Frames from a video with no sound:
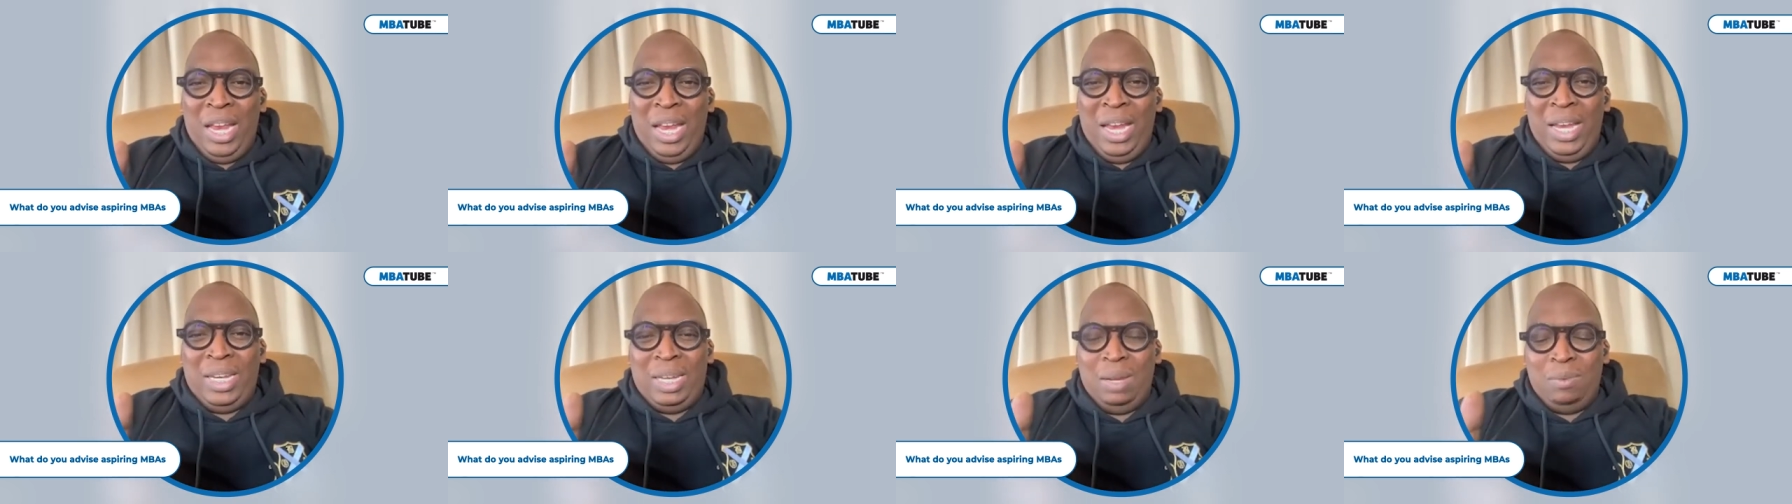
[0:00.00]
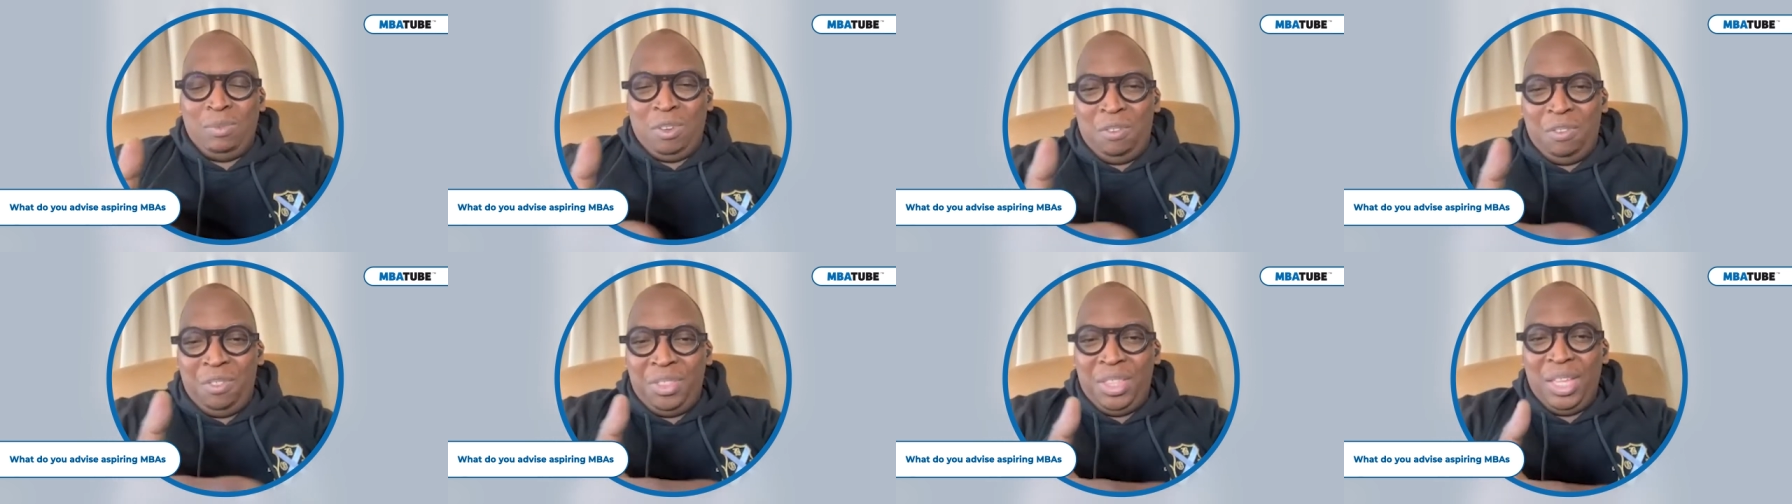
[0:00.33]
in
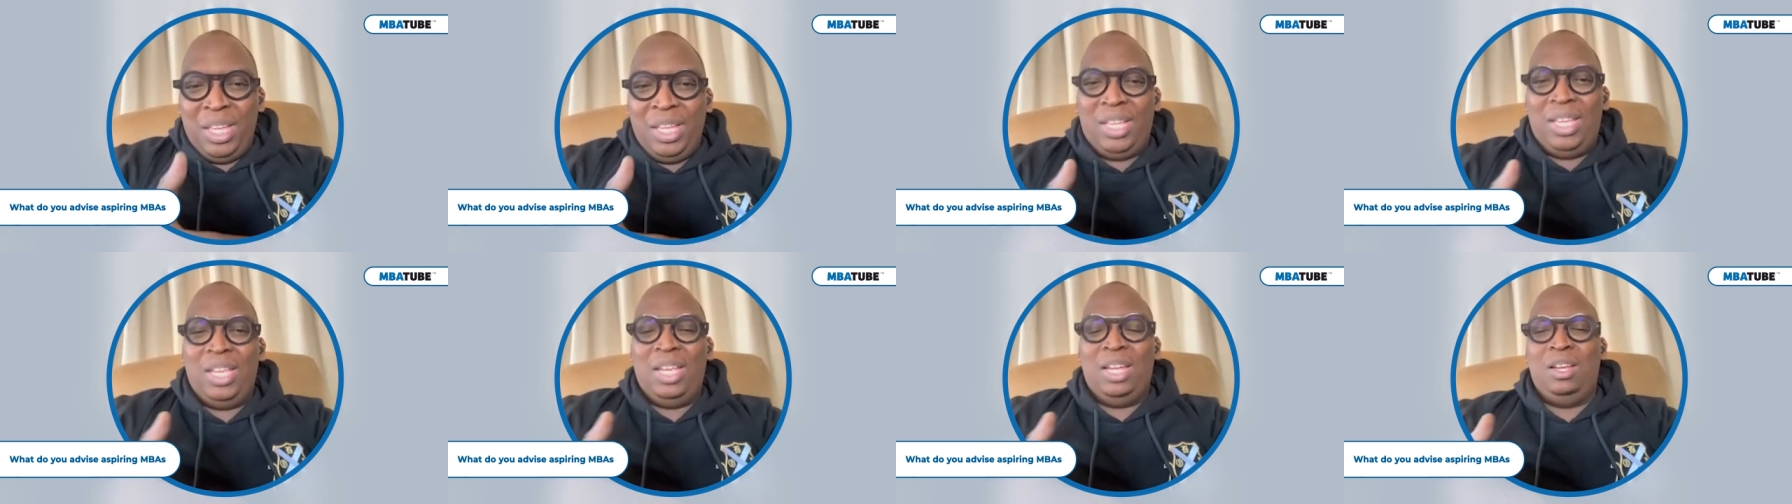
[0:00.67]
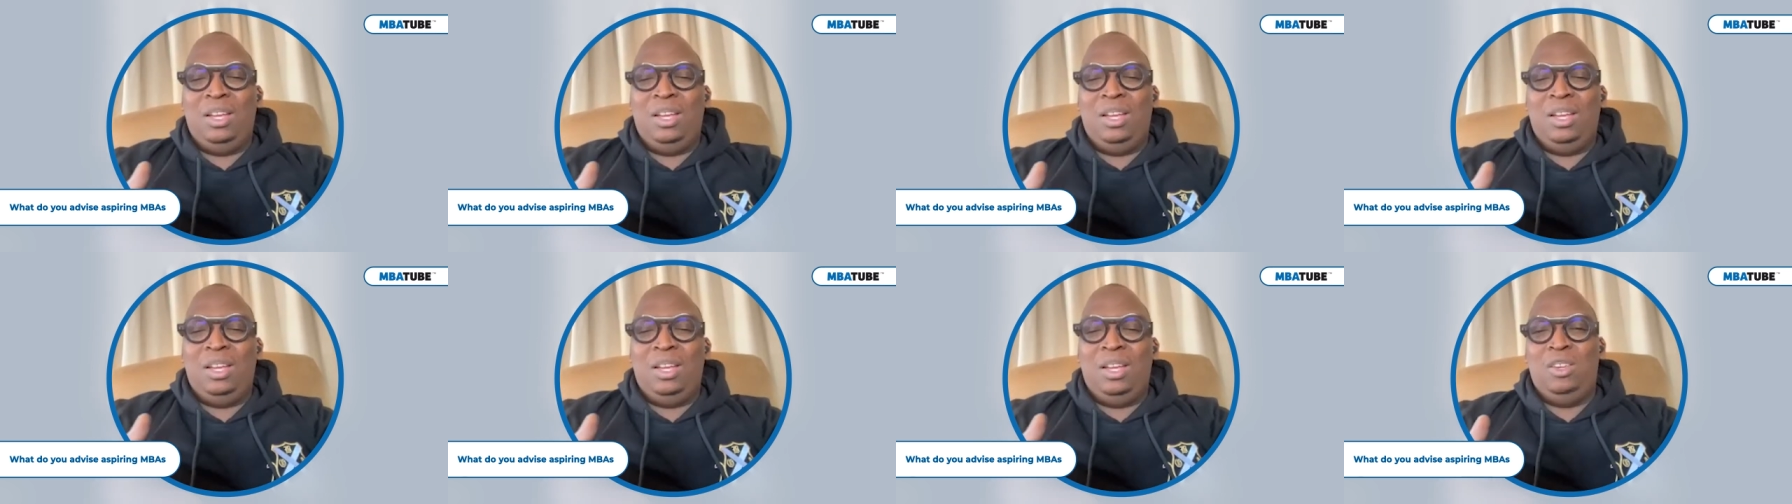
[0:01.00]
terms of
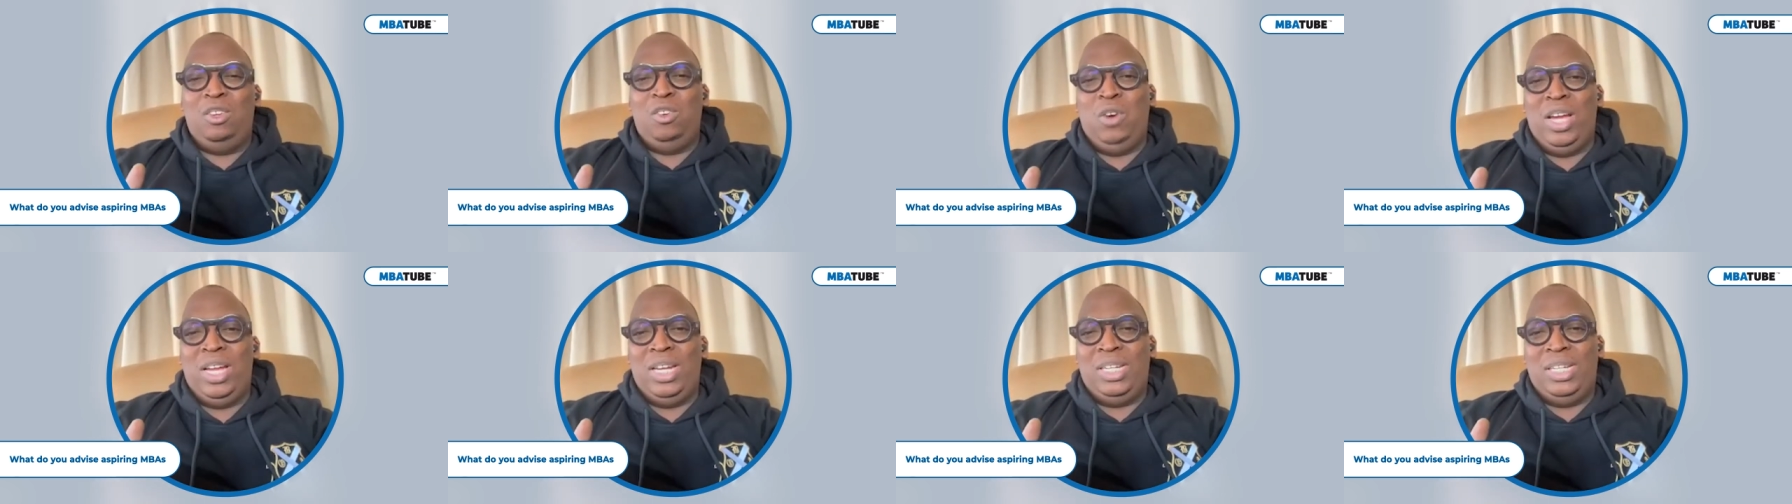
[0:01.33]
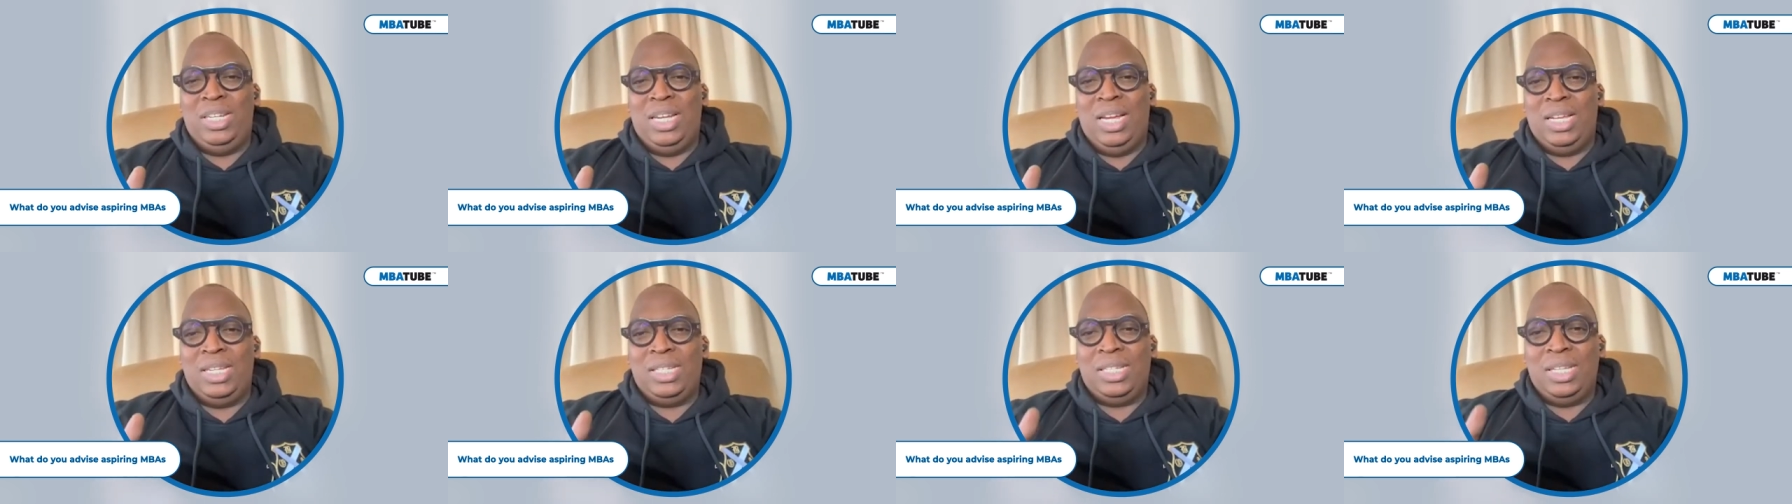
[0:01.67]
thinking new
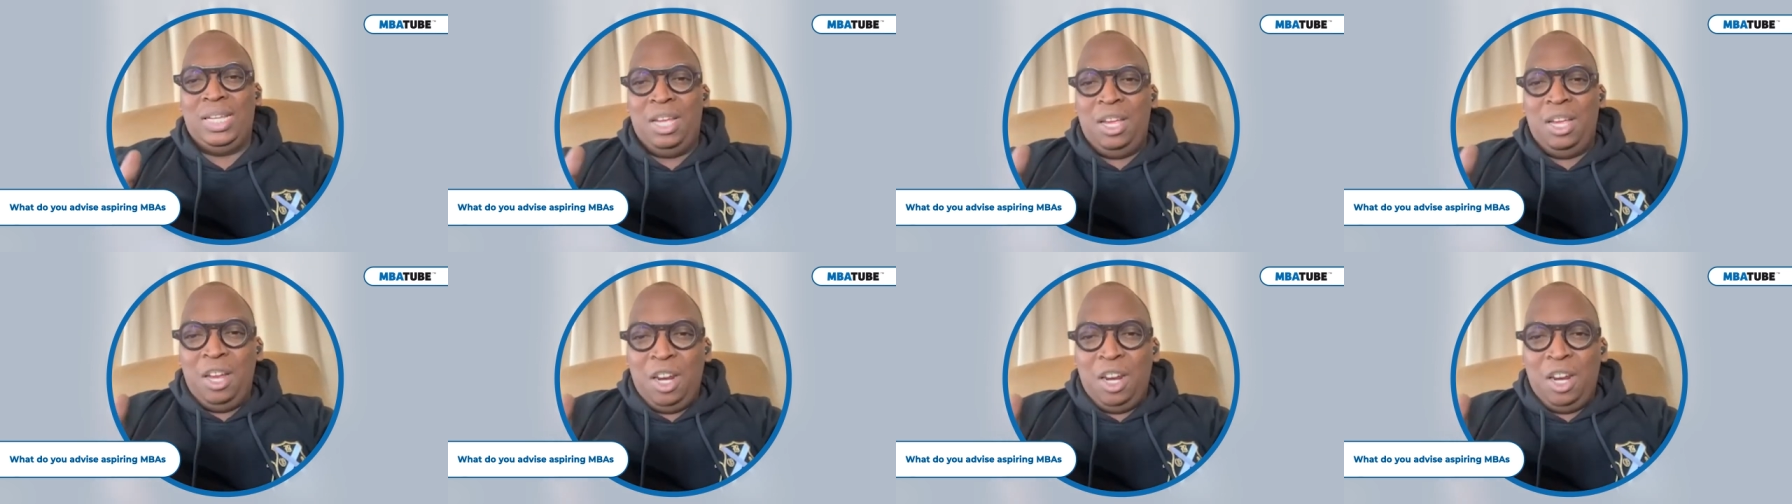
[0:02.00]
ideas,